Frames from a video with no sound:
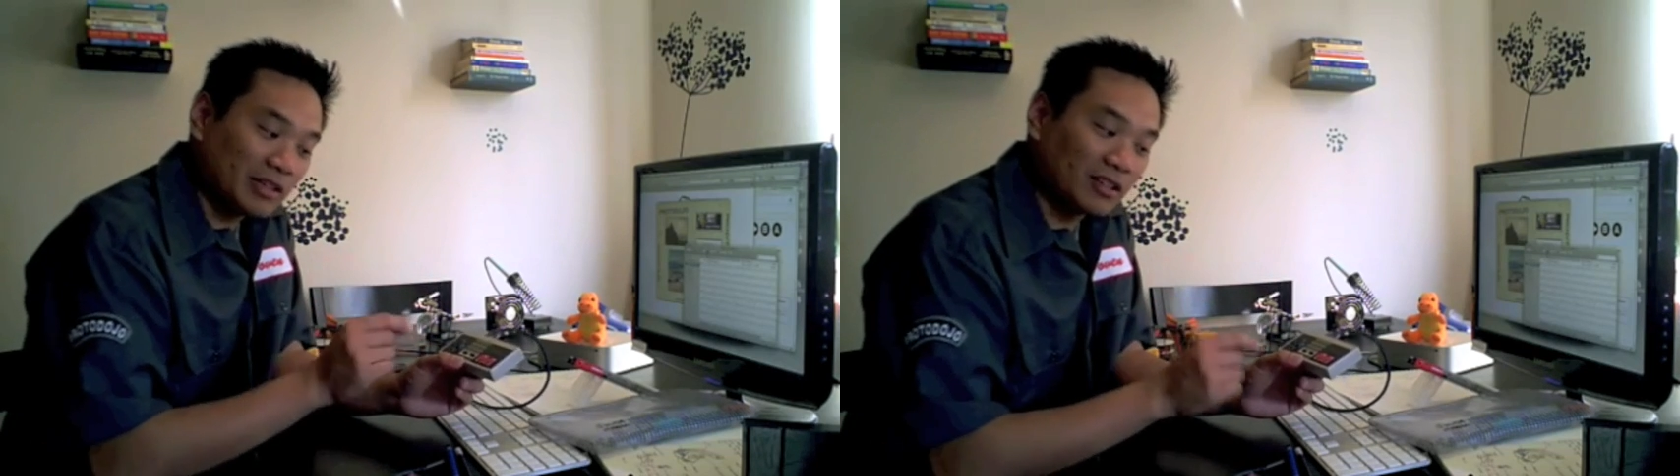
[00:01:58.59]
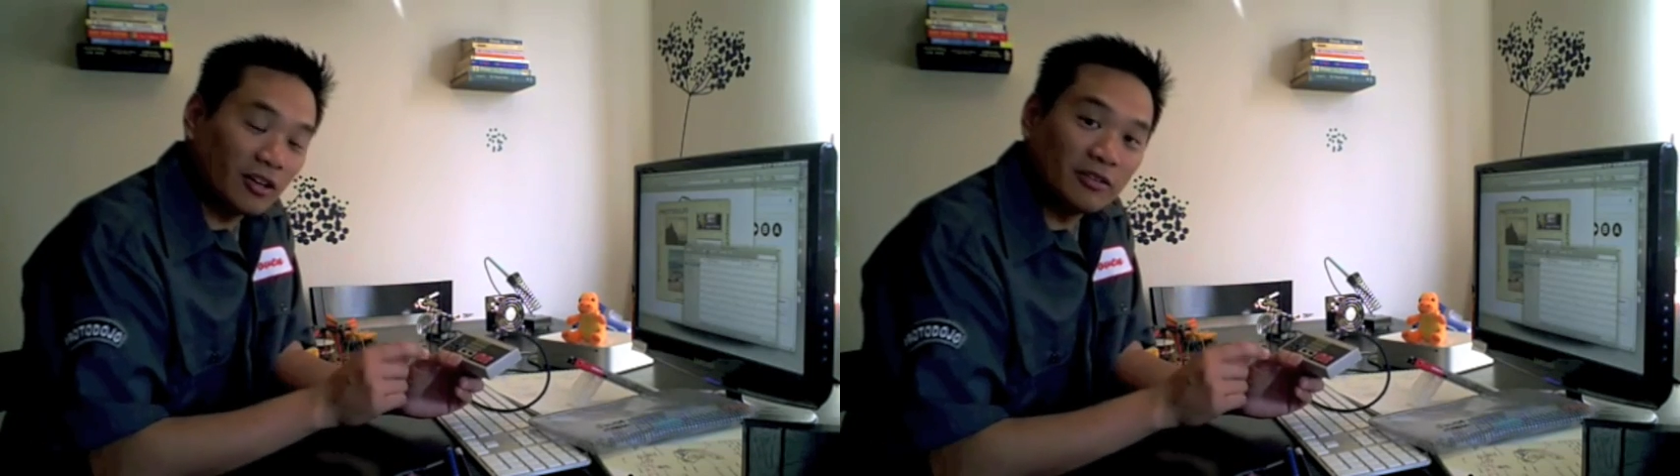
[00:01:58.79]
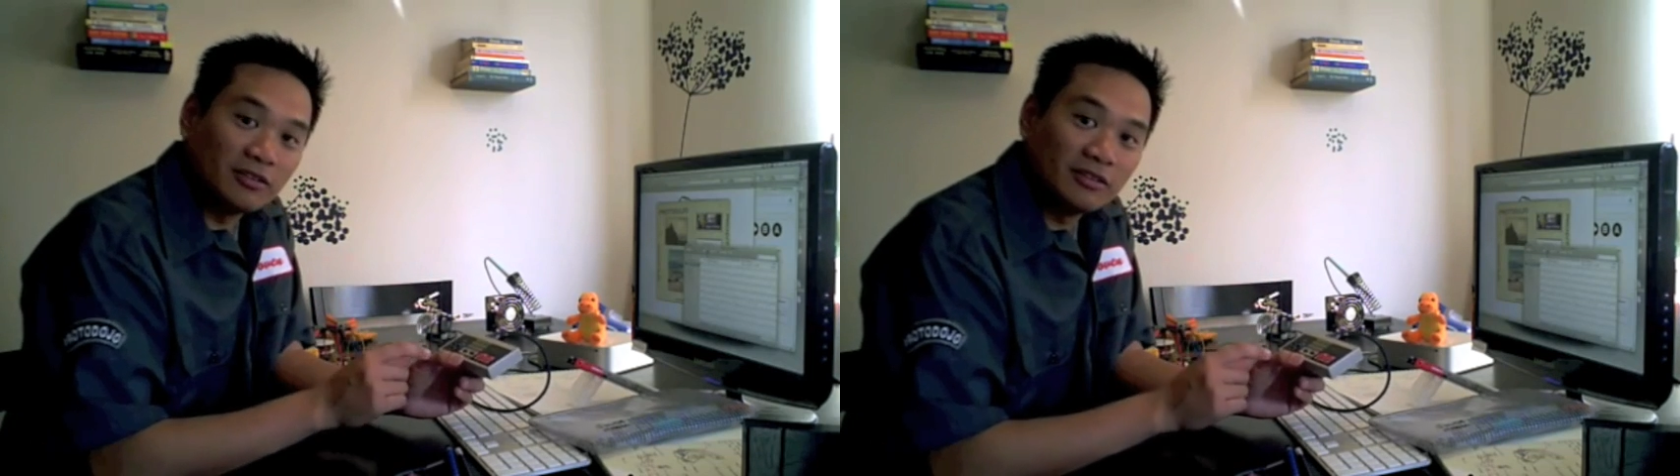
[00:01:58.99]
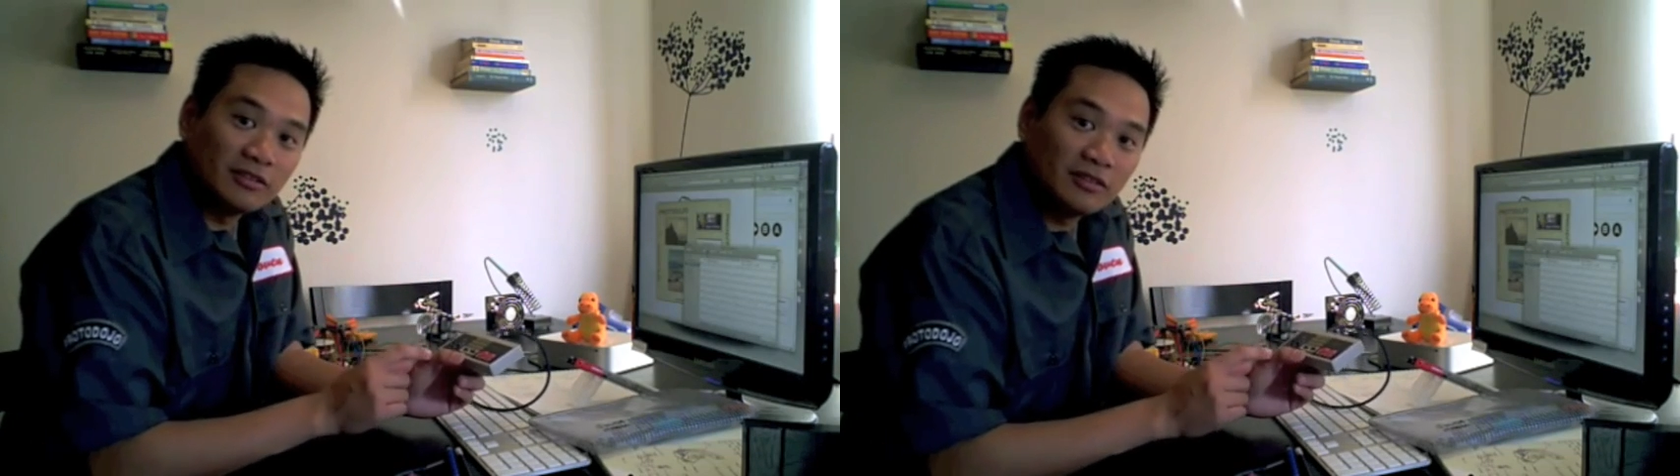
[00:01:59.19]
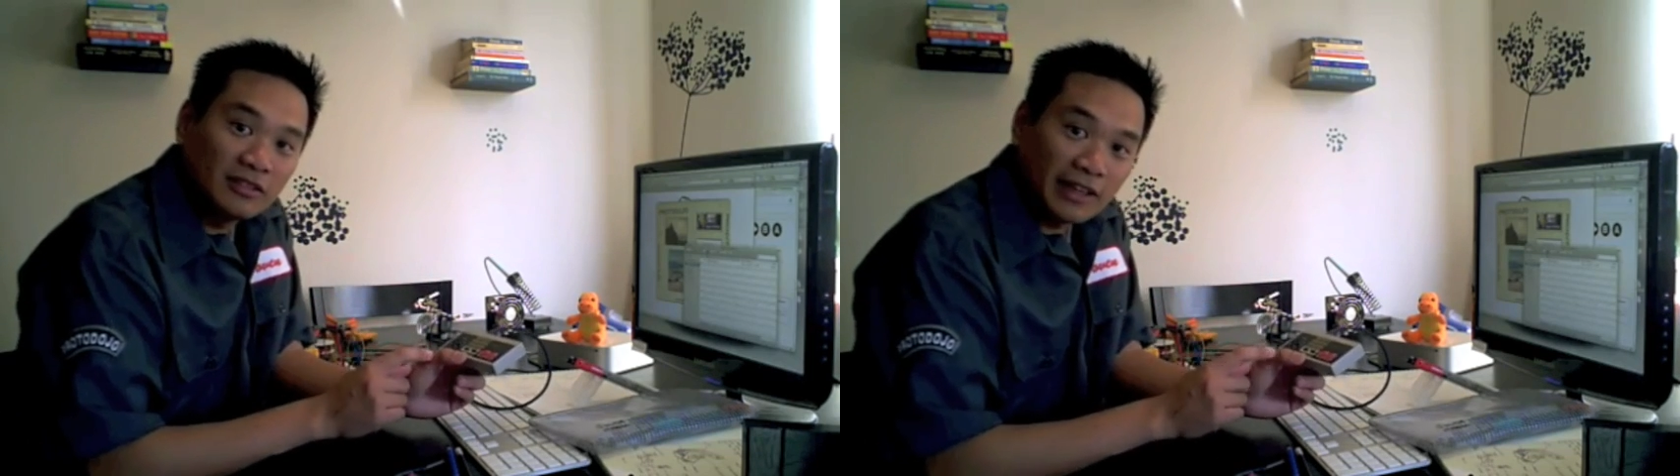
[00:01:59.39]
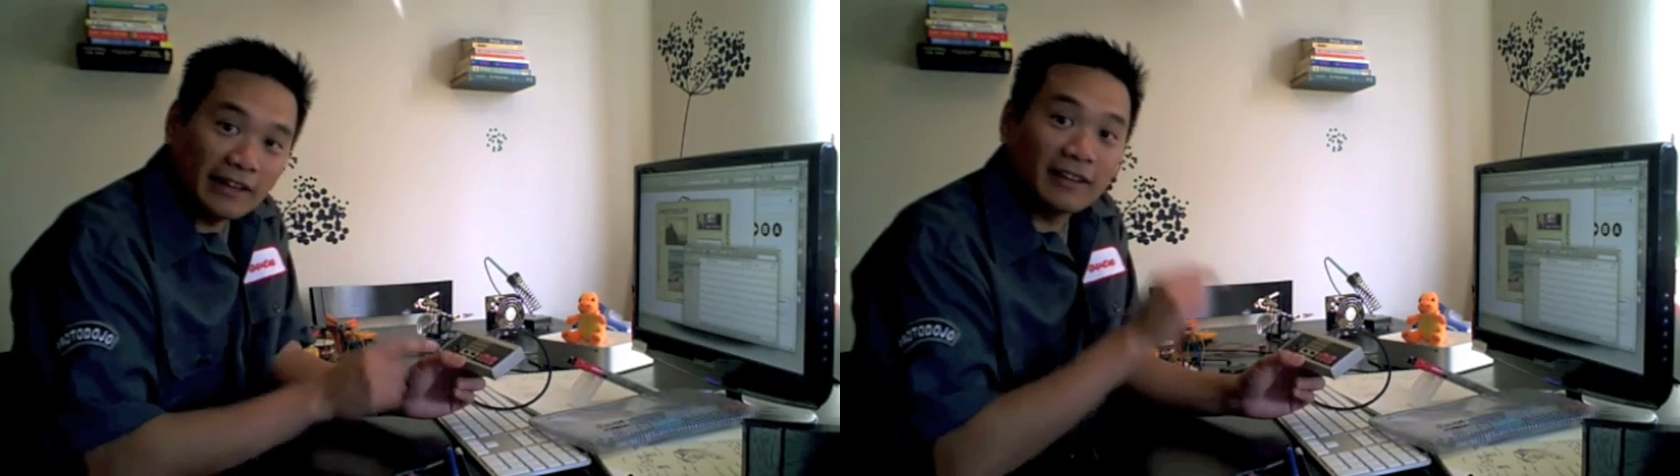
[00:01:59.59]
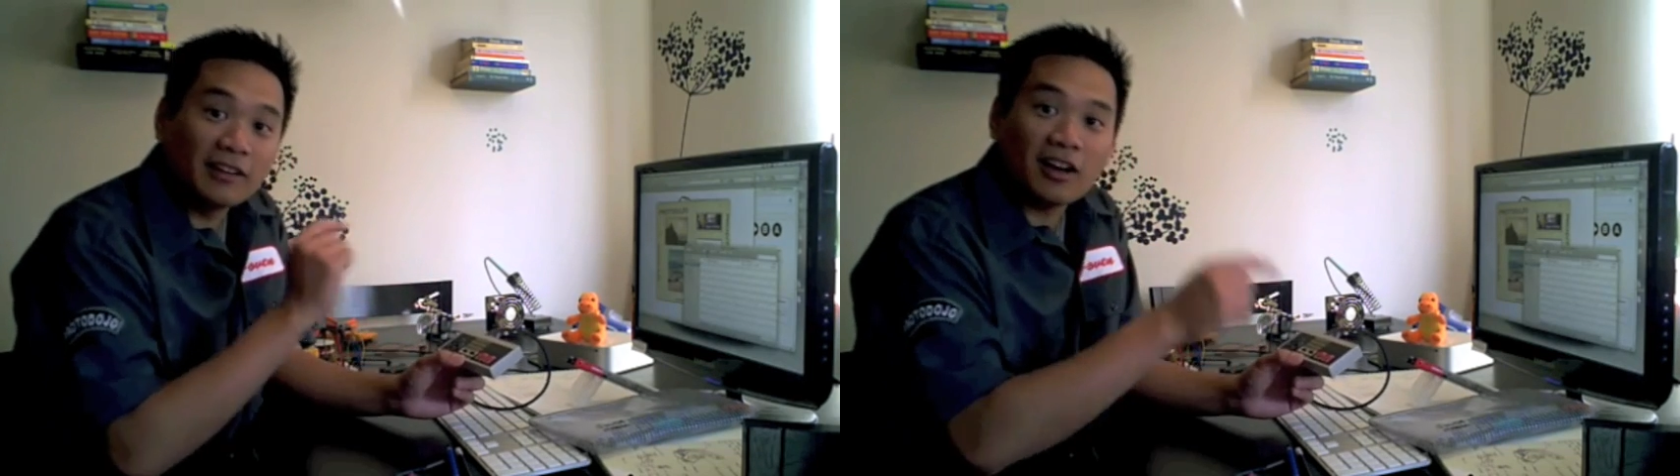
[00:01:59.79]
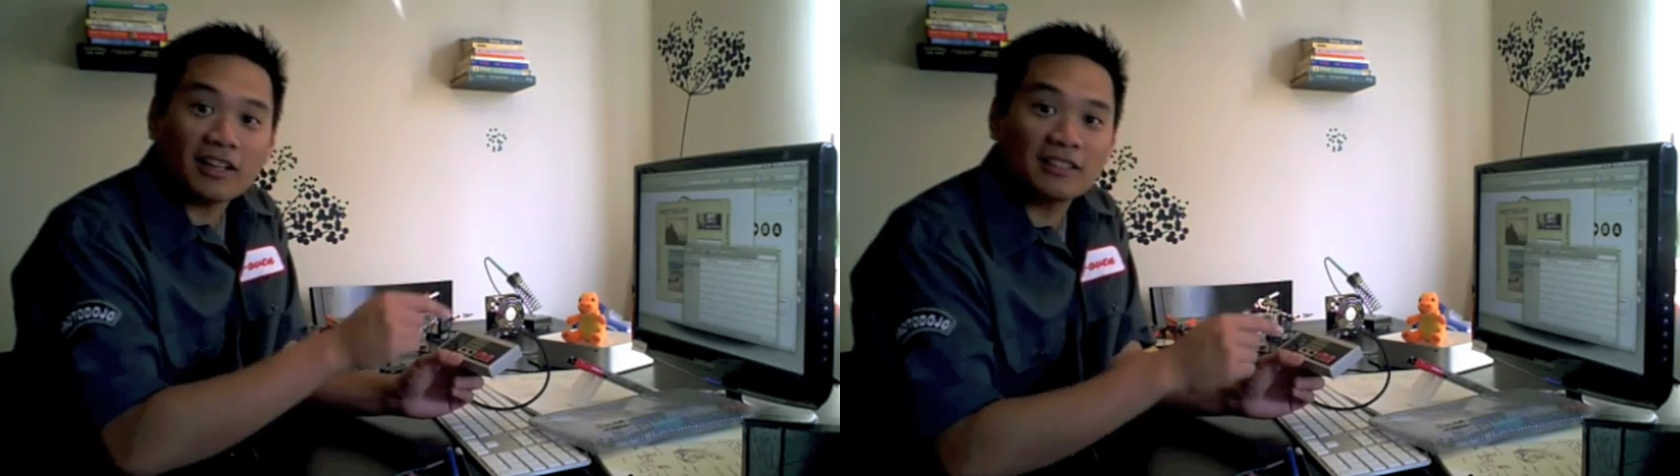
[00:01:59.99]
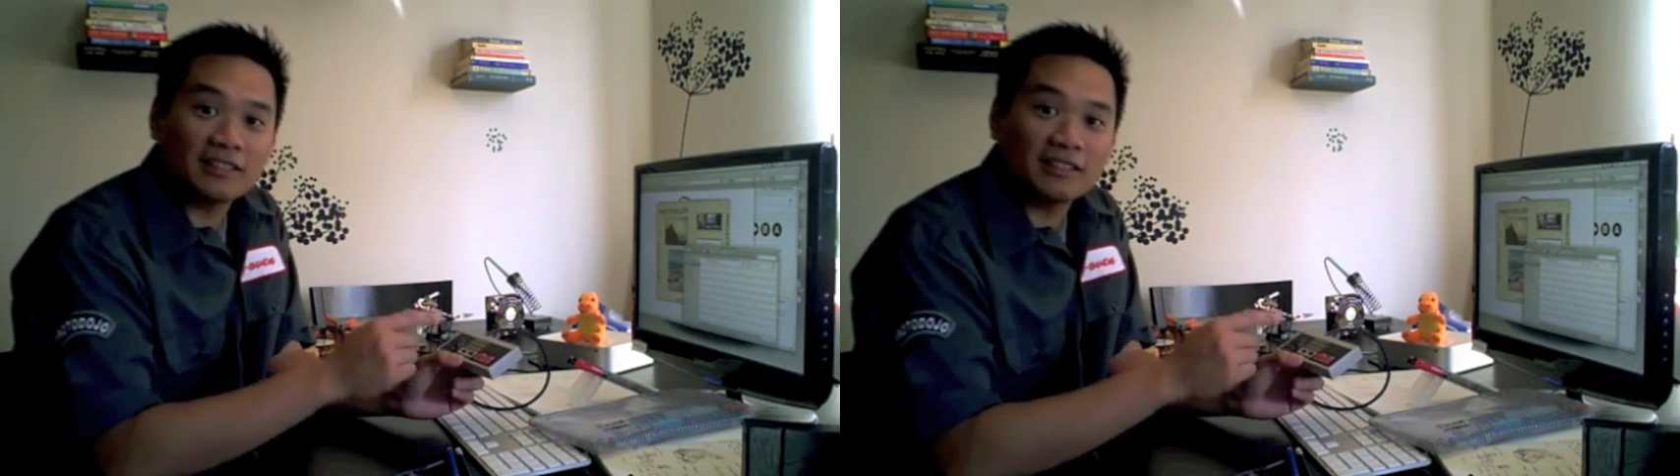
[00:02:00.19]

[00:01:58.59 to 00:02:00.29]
Code, it unlocks